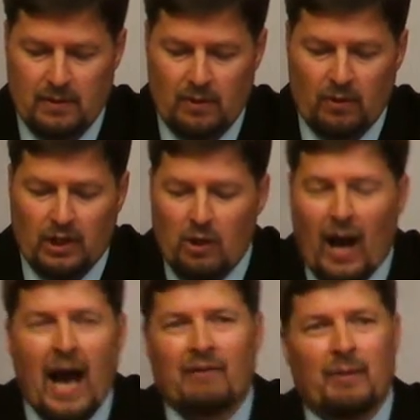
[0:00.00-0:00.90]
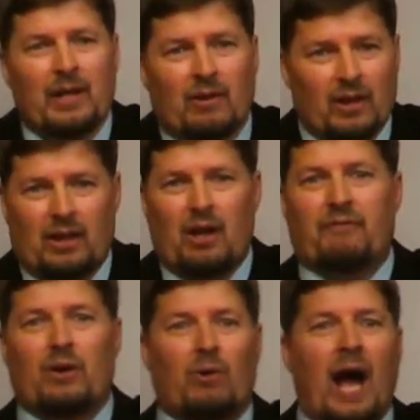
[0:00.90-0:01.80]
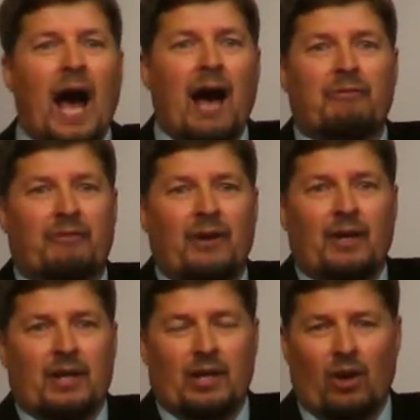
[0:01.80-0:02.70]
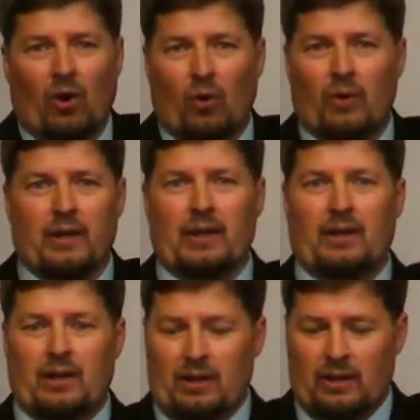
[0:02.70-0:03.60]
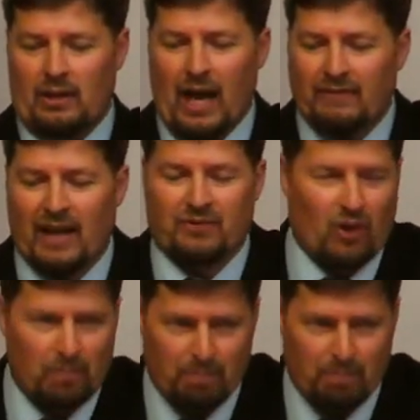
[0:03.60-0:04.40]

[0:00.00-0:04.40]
Look, you have, I mean, look, if you have, you know, you, you have to have certain